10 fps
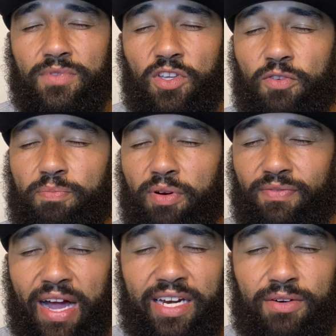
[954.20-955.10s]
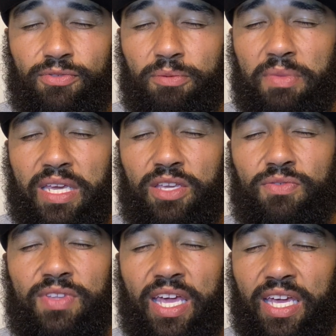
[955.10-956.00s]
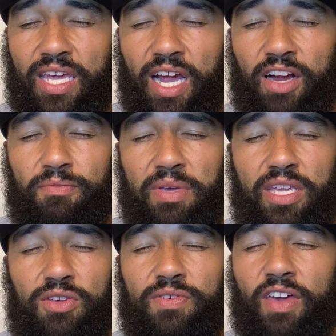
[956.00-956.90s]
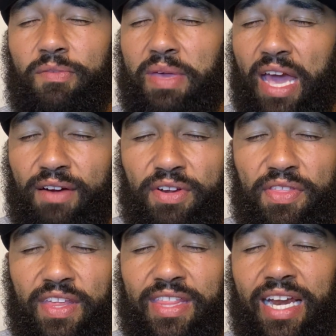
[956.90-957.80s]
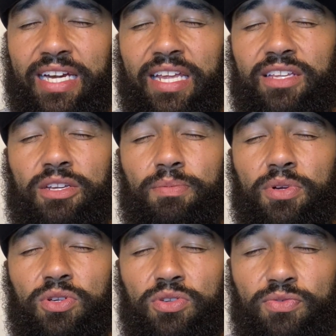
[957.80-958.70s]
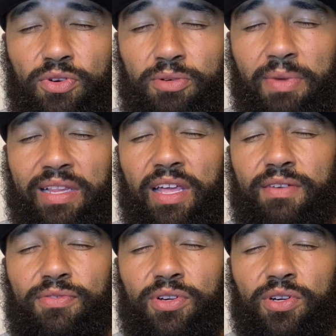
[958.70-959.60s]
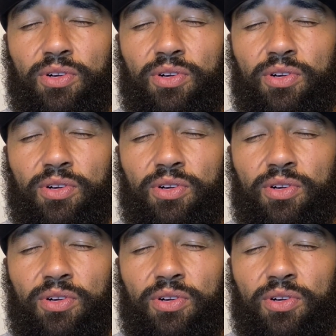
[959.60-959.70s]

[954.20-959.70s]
You've provided for me. You've taken care of me. You've given me everything that I need to produce fruit in my life for your